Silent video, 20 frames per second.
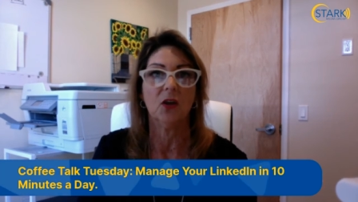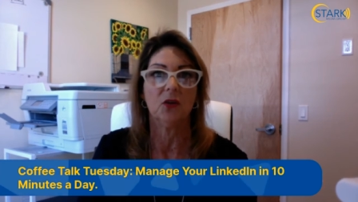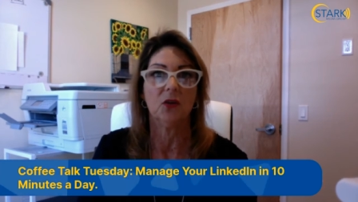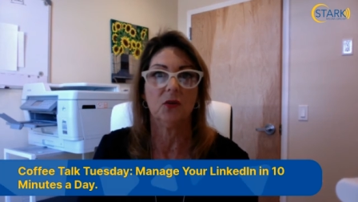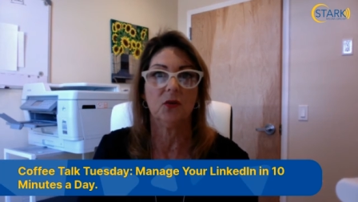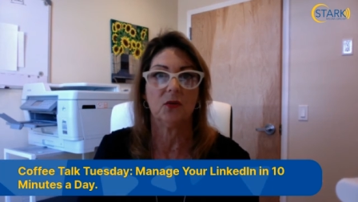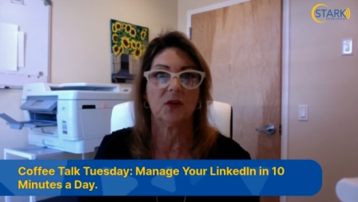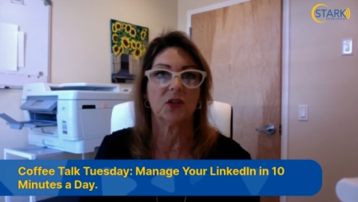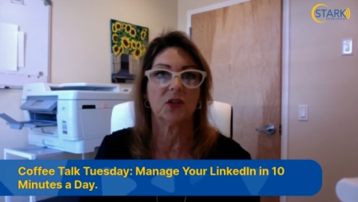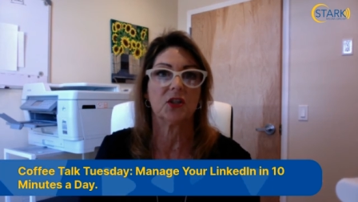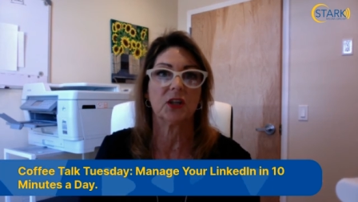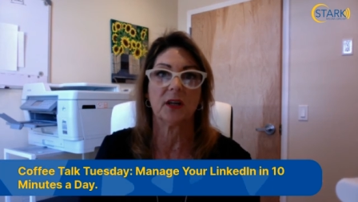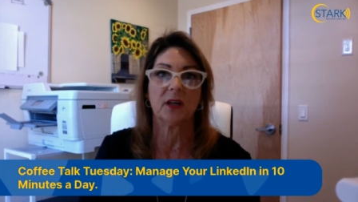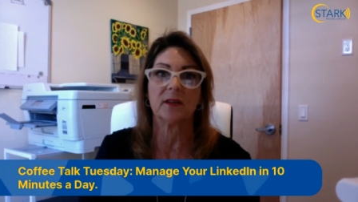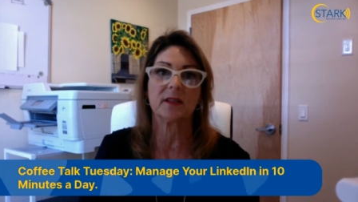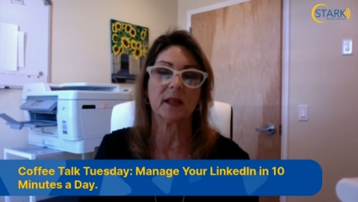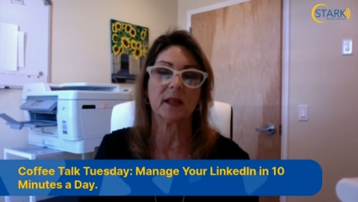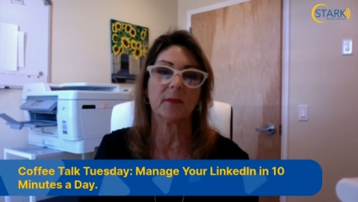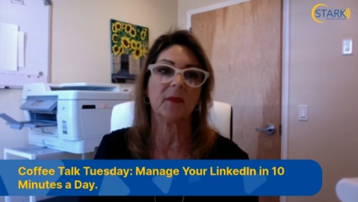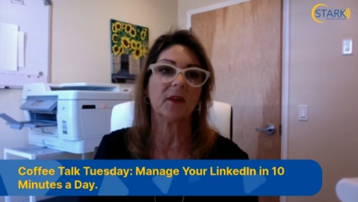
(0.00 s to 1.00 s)
You can share
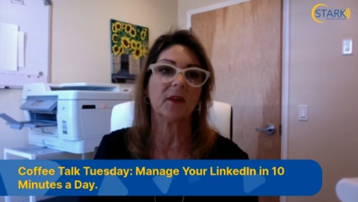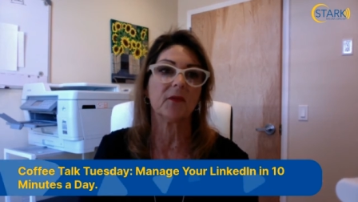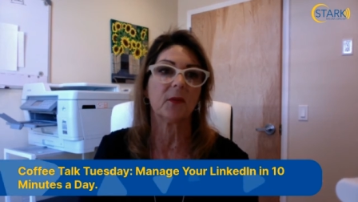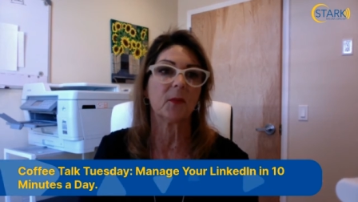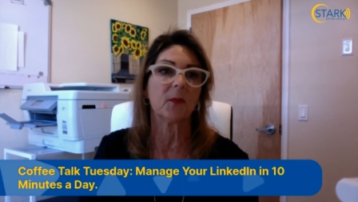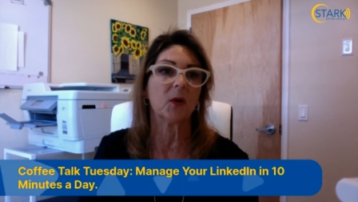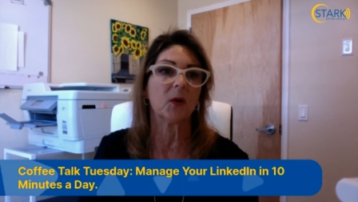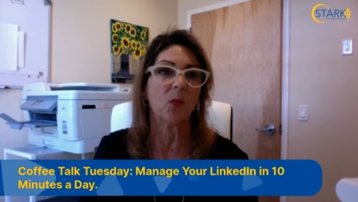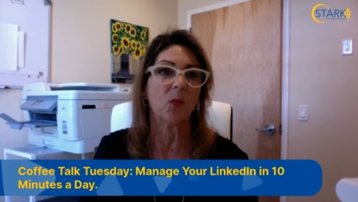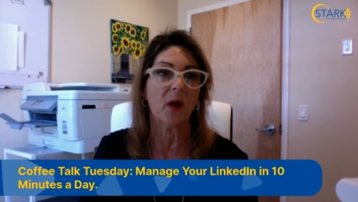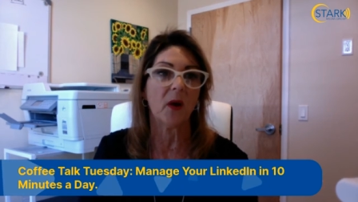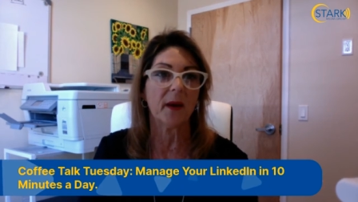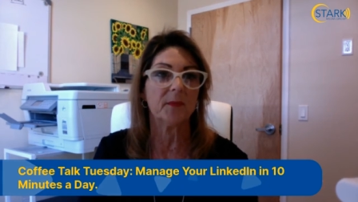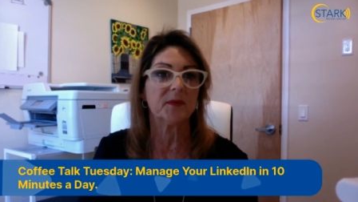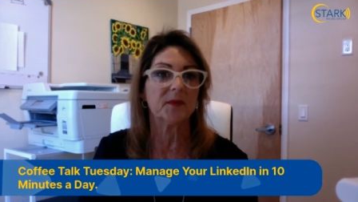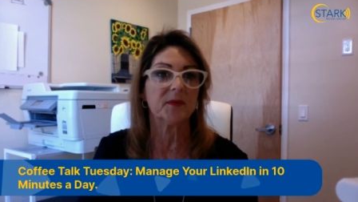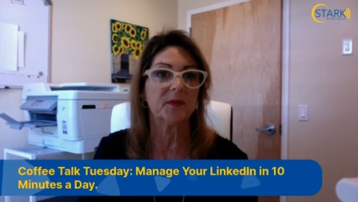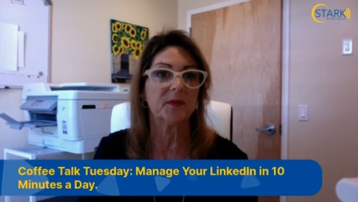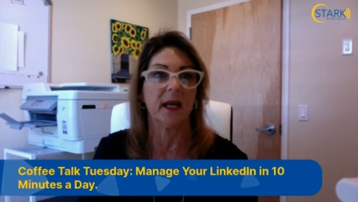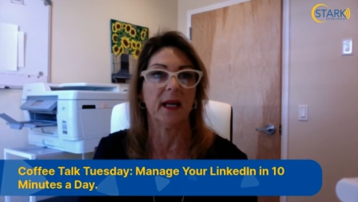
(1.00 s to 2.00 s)
something from your
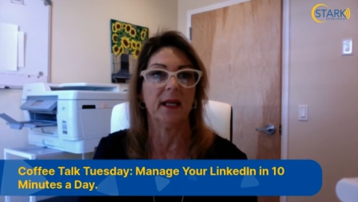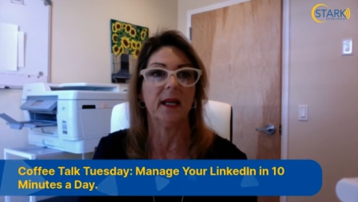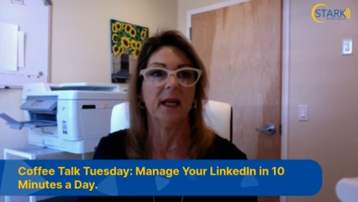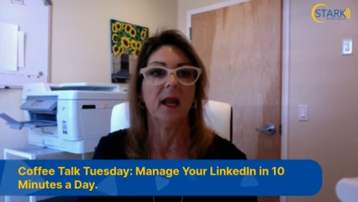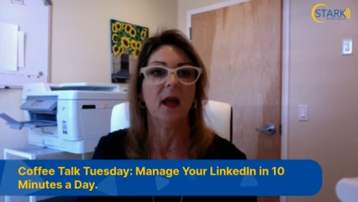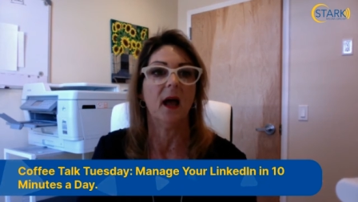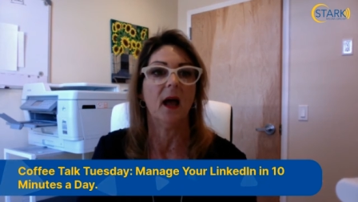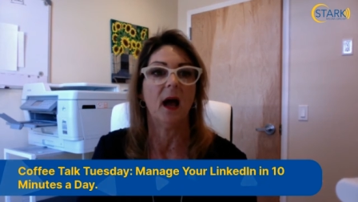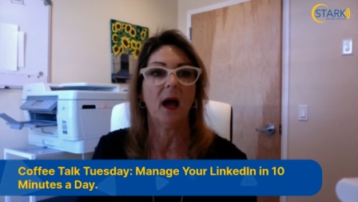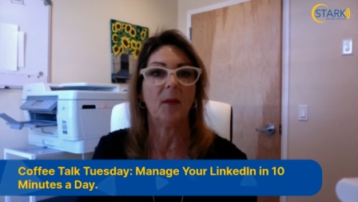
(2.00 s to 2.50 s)
website.